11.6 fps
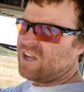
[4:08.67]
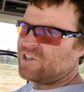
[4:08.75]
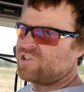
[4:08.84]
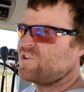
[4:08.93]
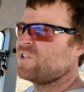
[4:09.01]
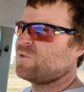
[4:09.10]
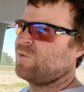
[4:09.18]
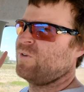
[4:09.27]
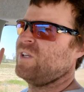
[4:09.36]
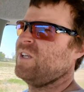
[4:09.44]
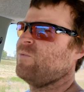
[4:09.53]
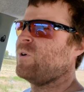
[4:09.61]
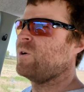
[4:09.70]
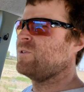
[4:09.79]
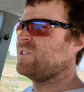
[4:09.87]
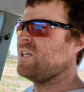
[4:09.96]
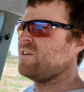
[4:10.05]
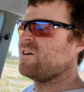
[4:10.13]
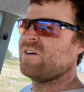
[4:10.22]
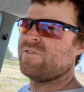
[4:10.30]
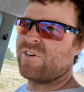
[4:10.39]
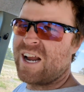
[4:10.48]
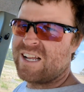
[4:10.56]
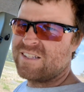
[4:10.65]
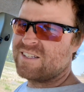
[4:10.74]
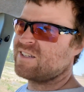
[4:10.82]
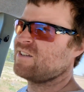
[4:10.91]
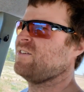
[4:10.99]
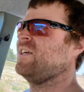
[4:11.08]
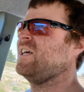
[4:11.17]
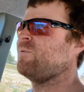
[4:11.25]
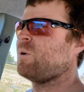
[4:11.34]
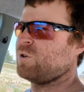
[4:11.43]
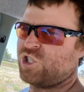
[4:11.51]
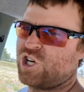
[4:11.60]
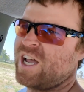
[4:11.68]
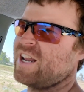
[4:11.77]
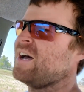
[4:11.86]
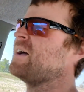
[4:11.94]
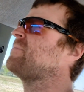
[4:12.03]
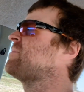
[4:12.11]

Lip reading: countries. One was either France and one was China.